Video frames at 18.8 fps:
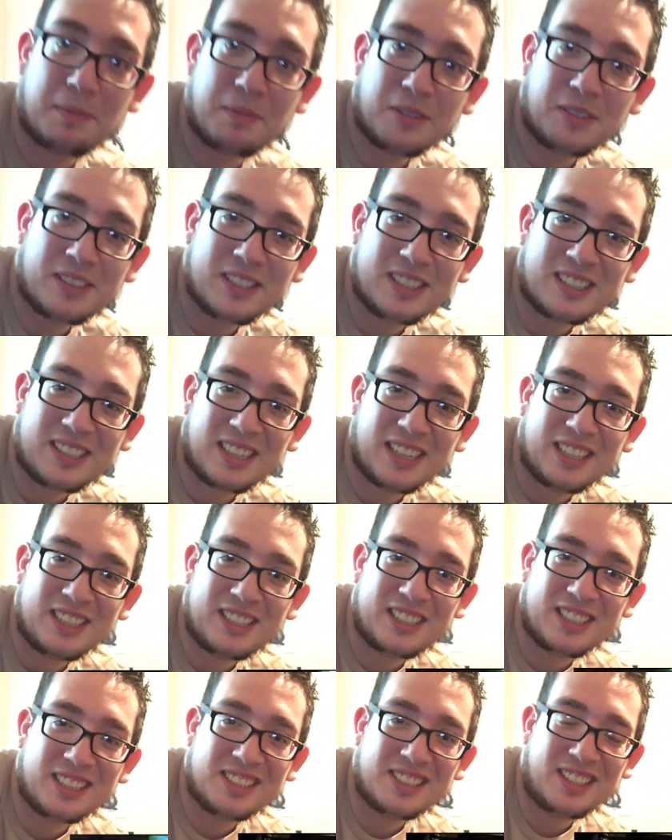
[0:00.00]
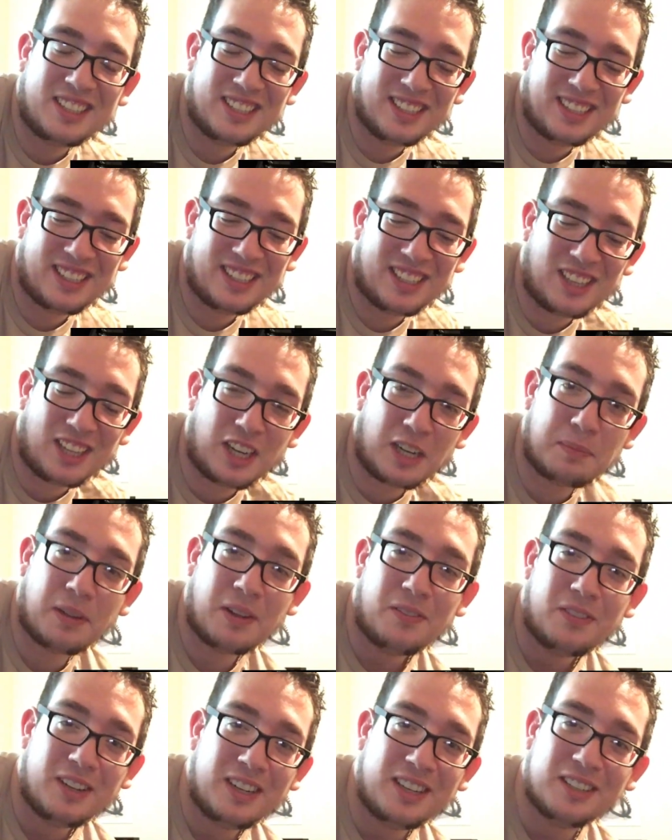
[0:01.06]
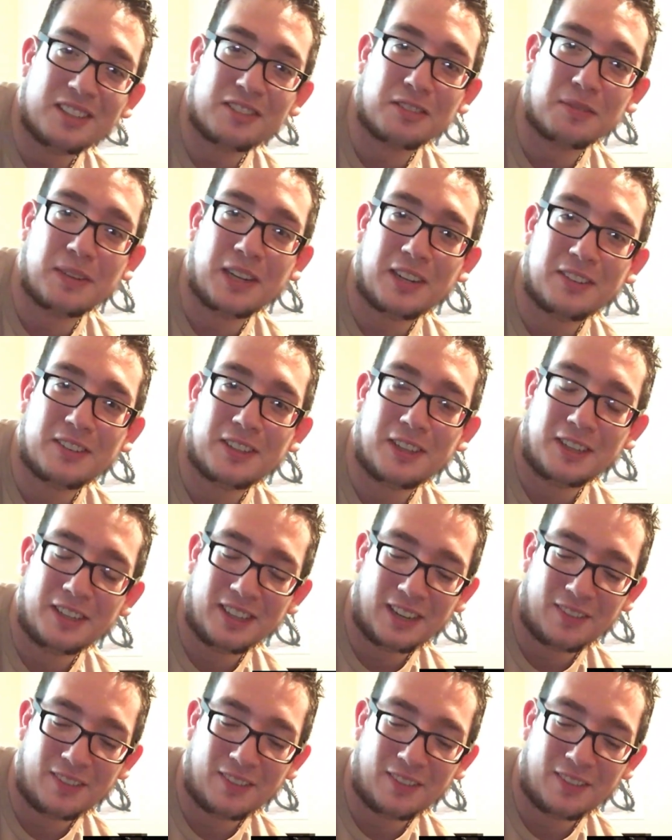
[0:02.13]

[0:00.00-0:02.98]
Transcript: happy with this shirt. You should see it in a lot of my videos from now on.